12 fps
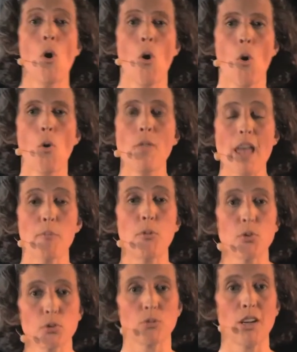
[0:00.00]
up to make
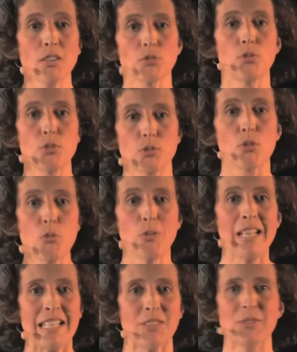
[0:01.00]
things move, to
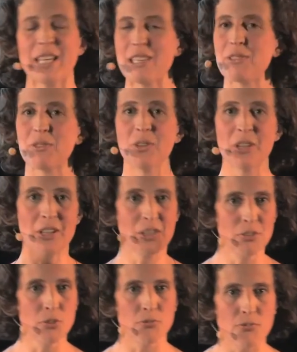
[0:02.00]
transform
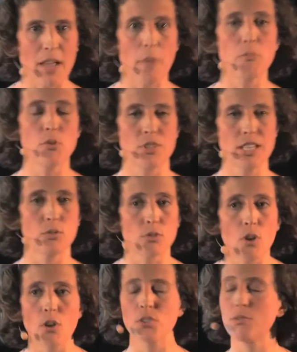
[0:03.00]
things. A
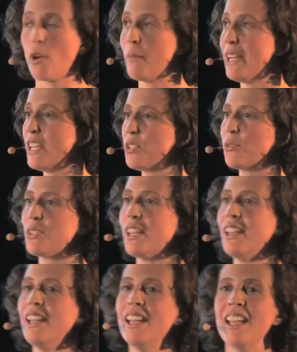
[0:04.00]
first principle
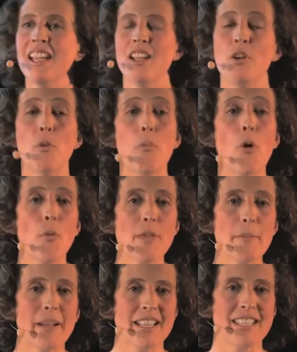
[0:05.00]
that we have at the
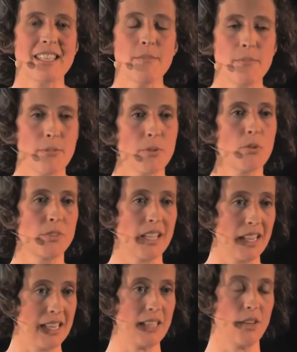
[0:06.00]
school, and I want to
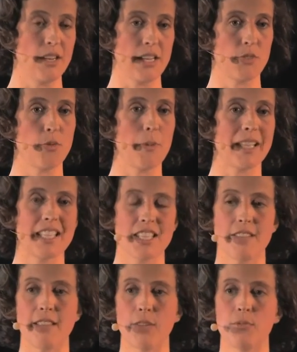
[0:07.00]
share it with you,
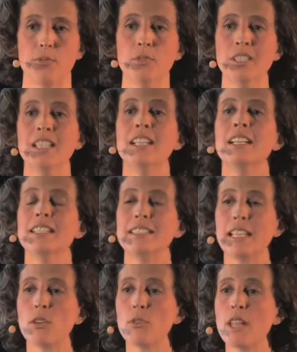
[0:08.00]
is that we have put
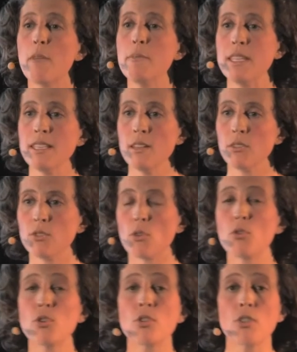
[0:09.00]
in the base, truly the
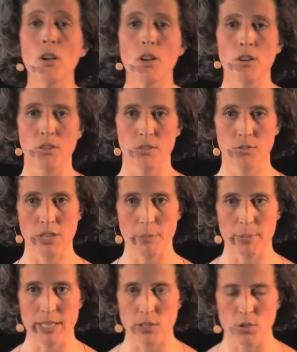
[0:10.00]
base of the
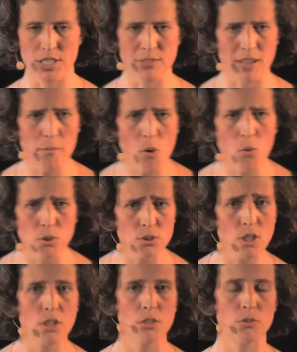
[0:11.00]
pedagogy, life
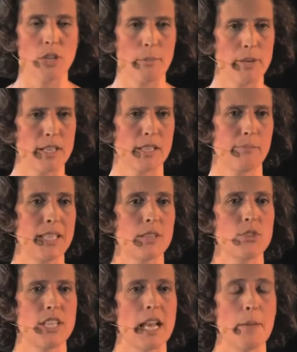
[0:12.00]
skills or
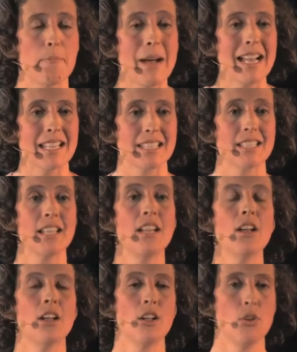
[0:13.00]
savoir être.
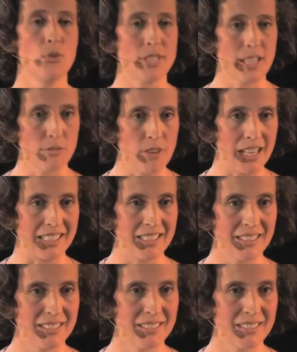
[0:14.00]
Sawaret means